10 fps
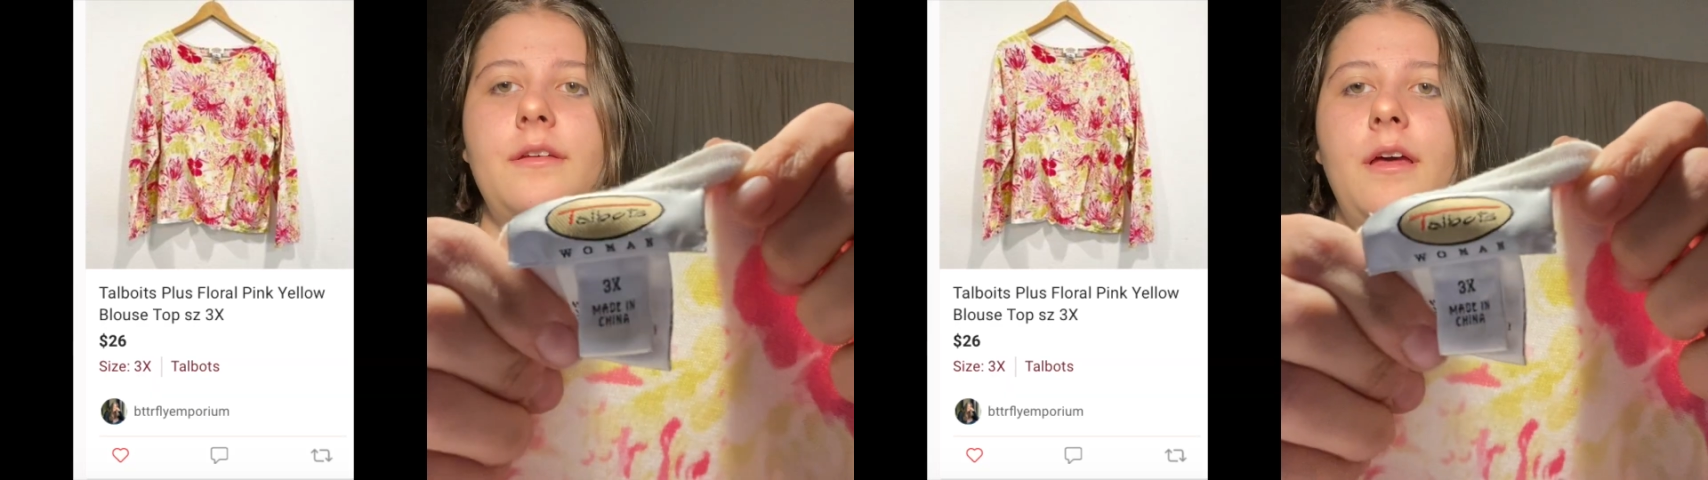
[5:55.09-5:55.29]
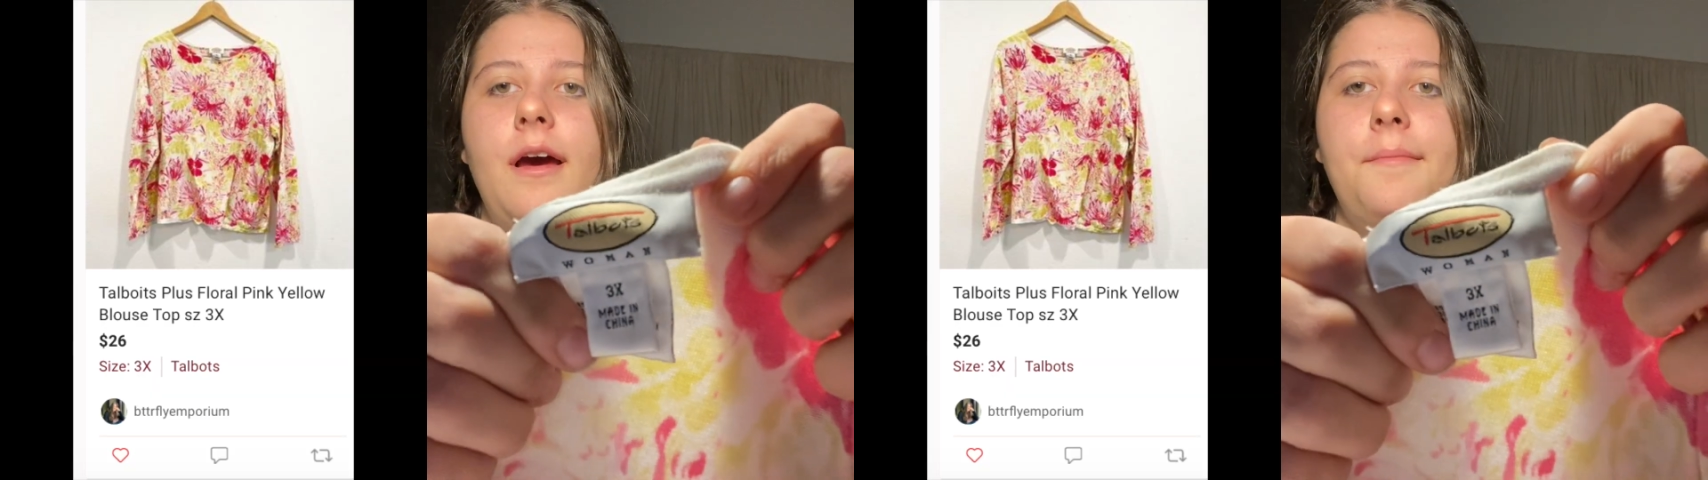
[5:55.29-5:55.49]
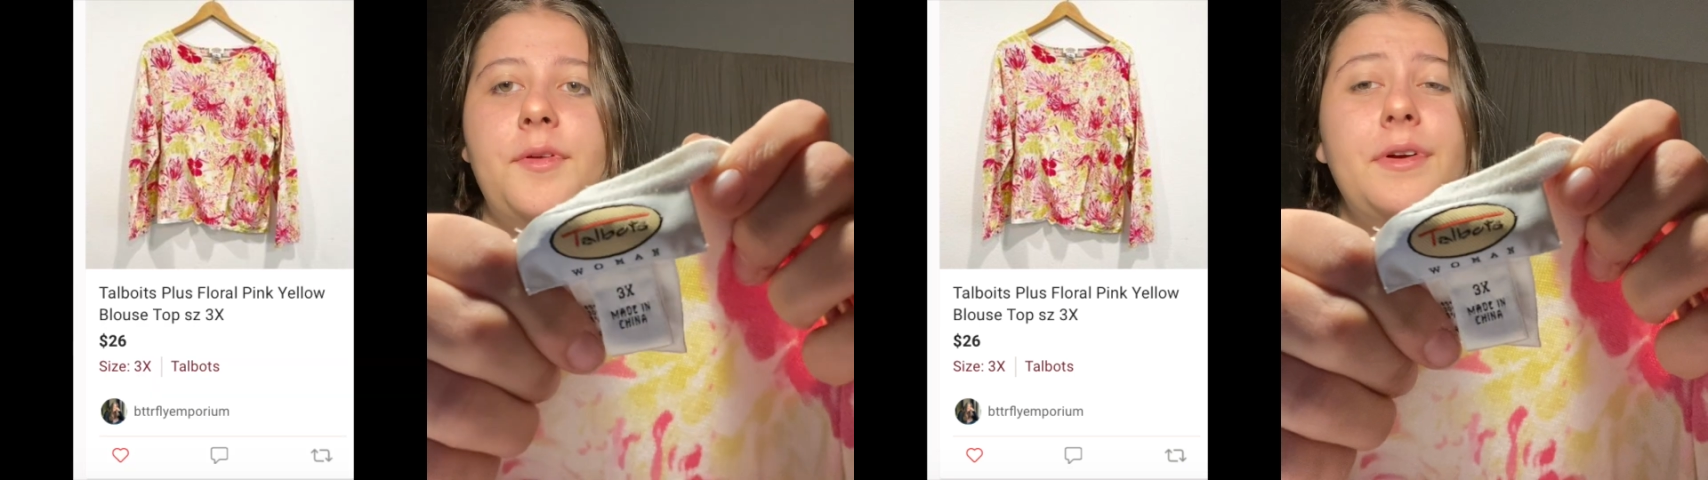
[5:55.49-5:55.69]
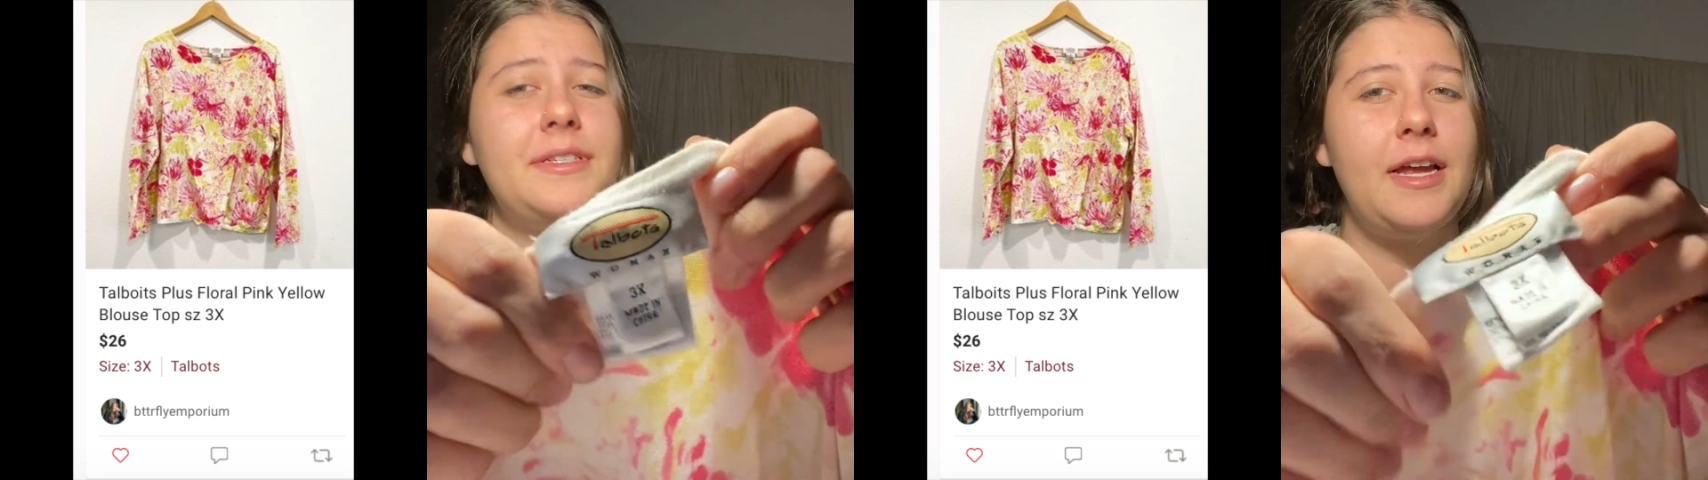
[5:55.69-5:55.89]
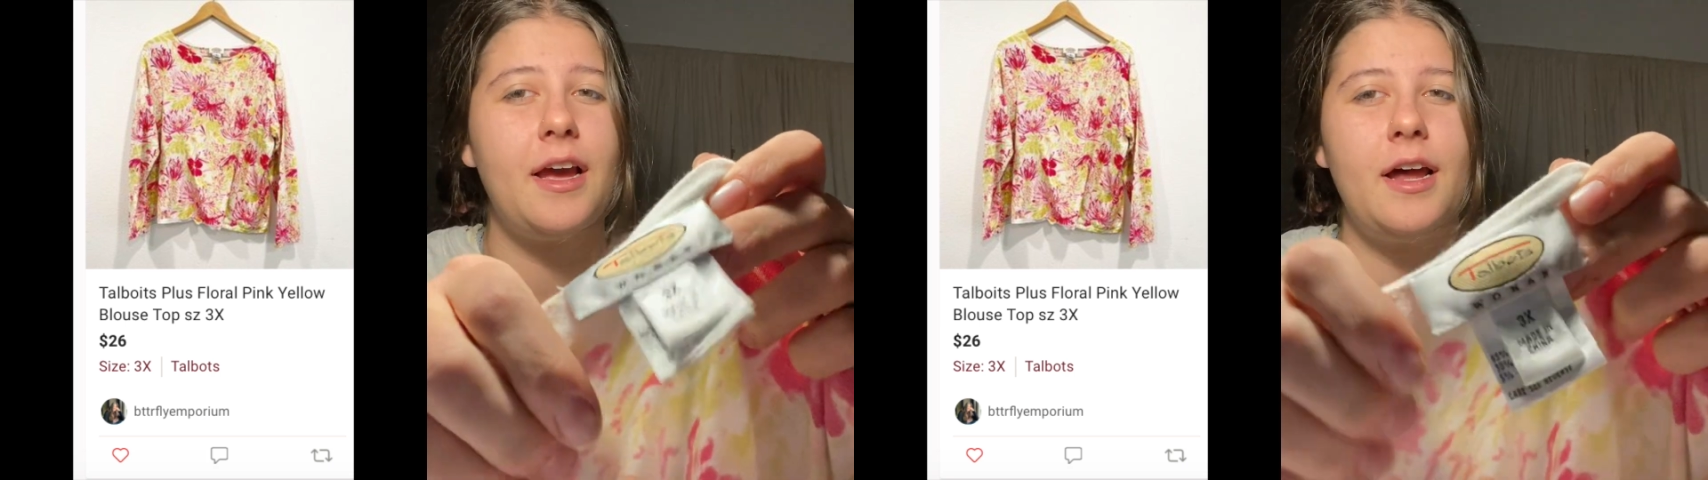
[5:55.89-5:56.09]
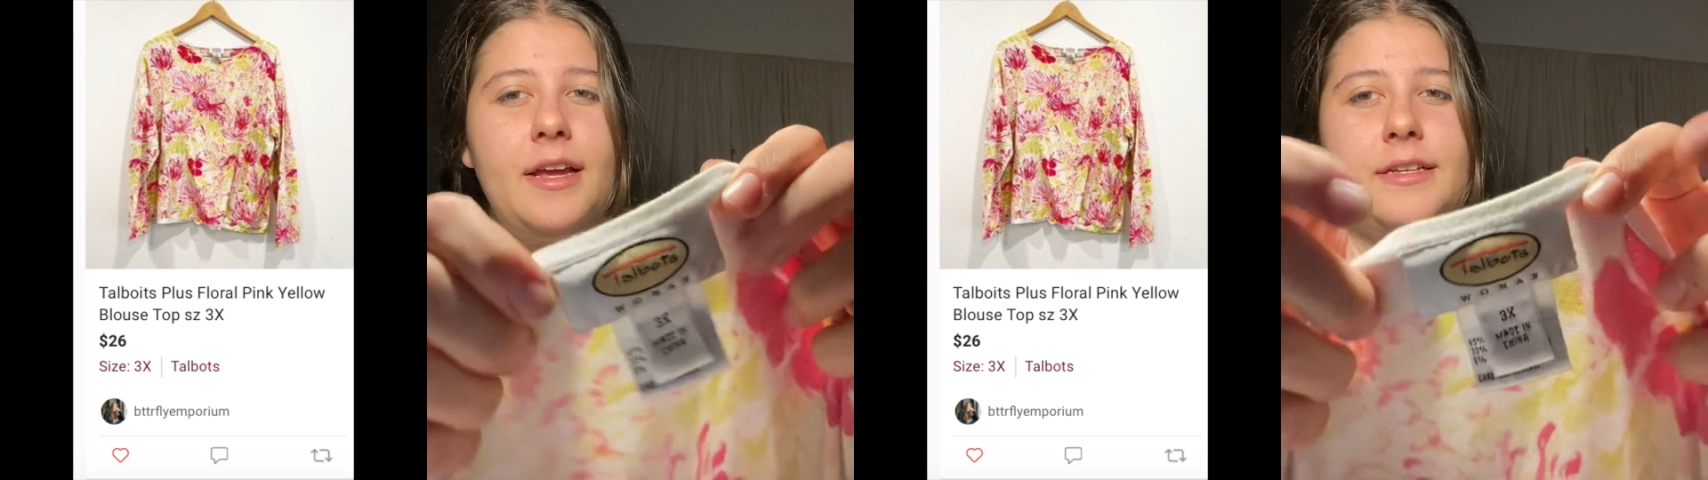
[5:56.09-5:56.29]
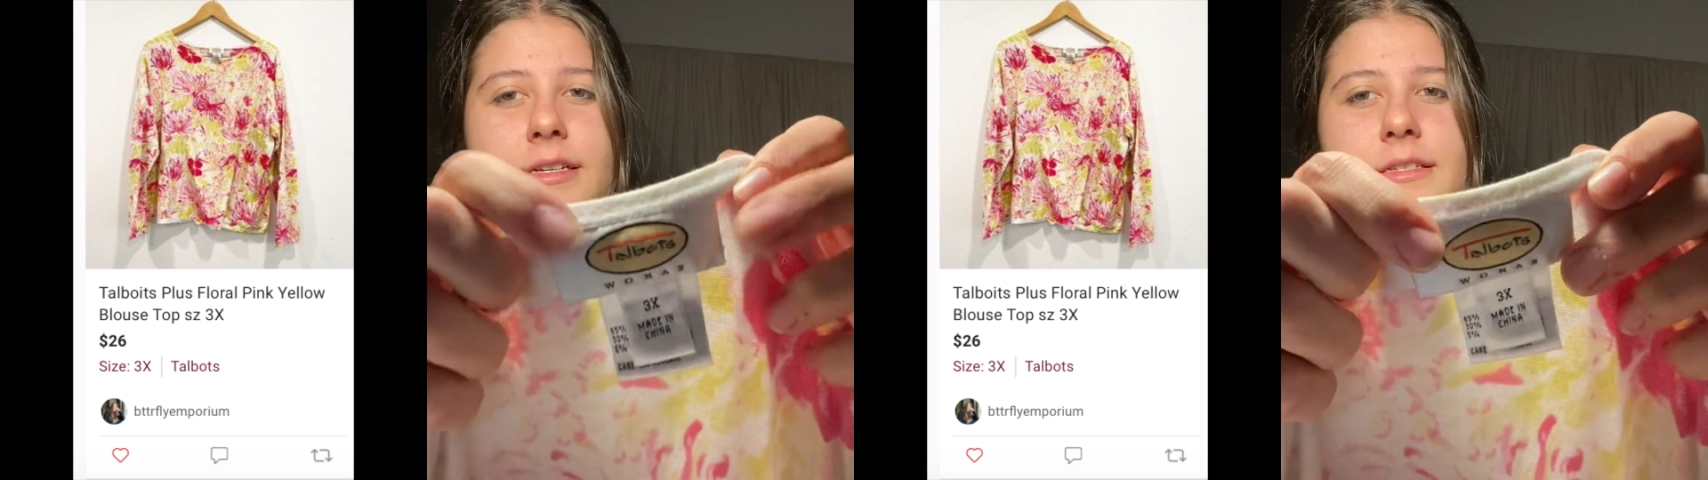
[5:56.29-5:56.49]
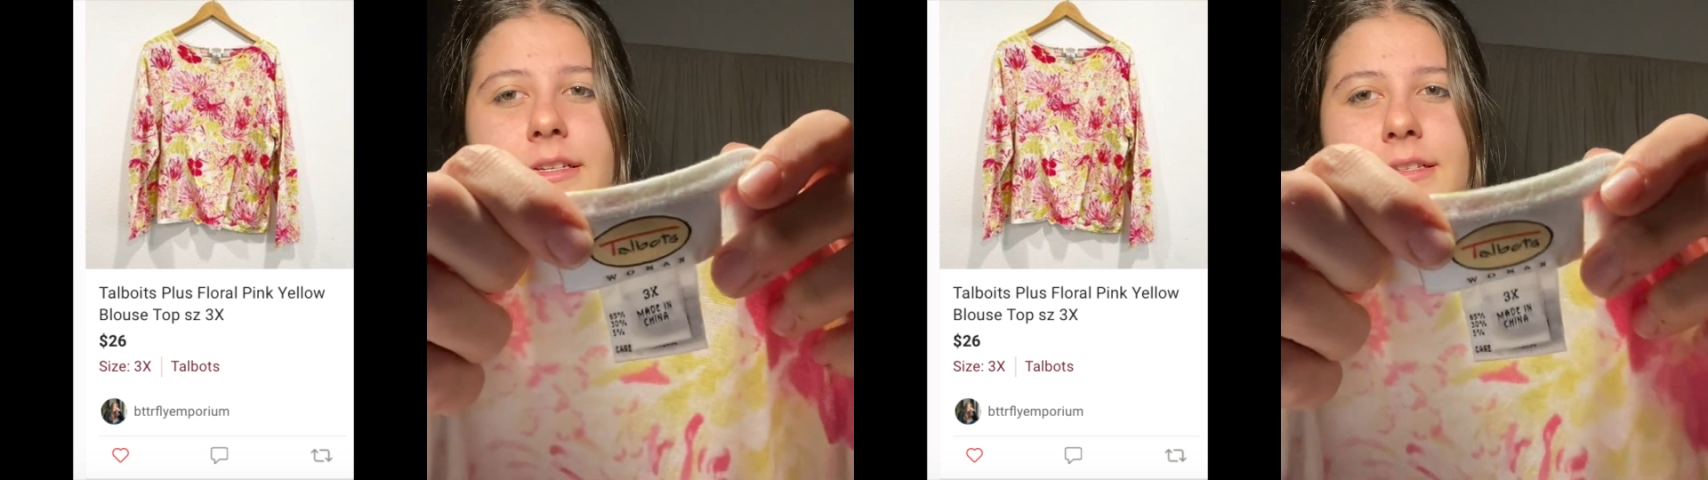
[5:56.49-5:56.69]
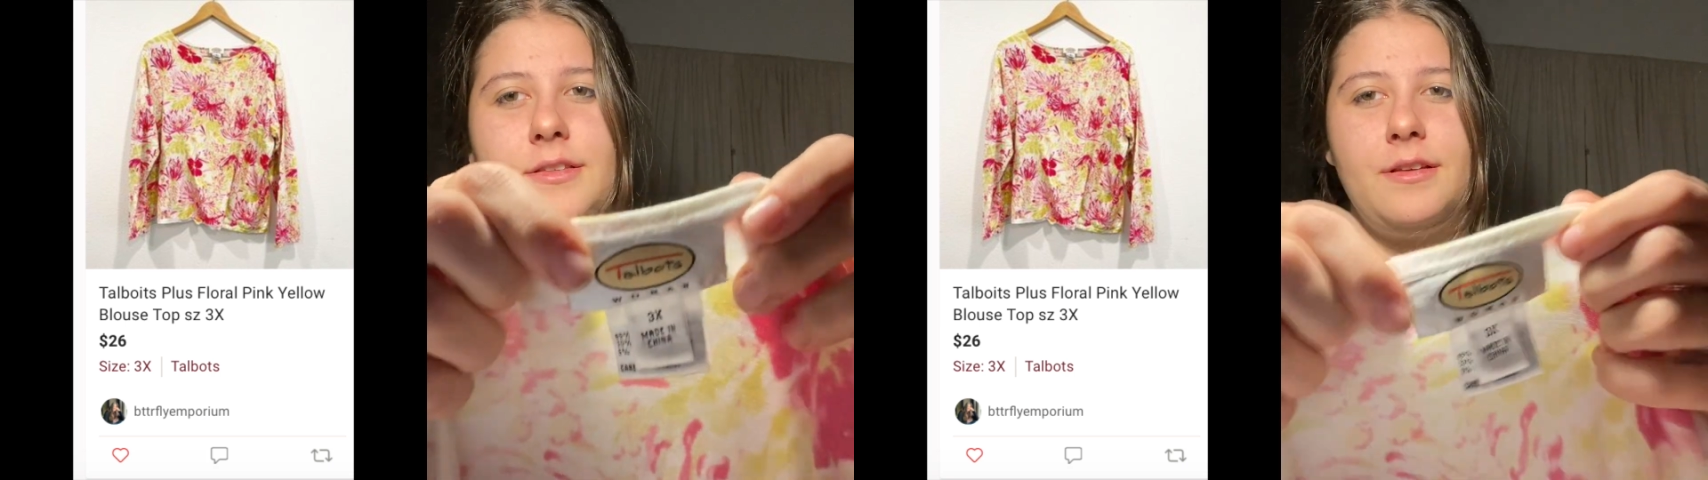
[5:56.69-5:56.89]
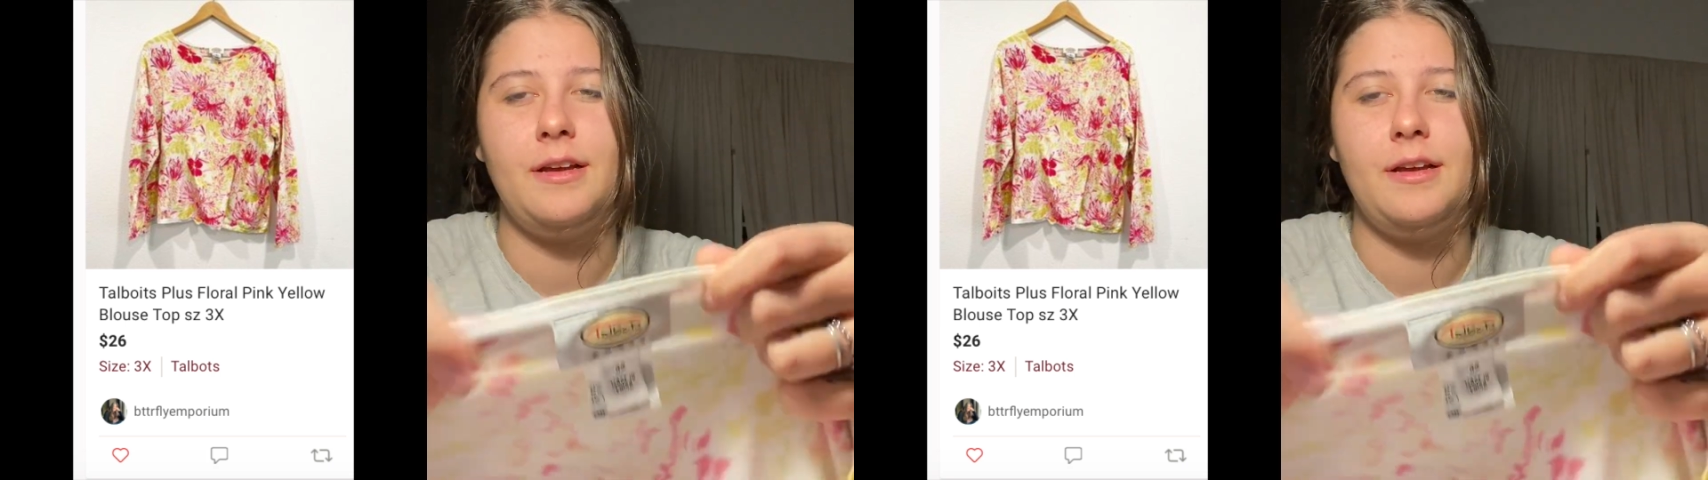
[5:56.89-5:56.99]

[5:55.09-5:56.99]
Um, the reason I got it is because it's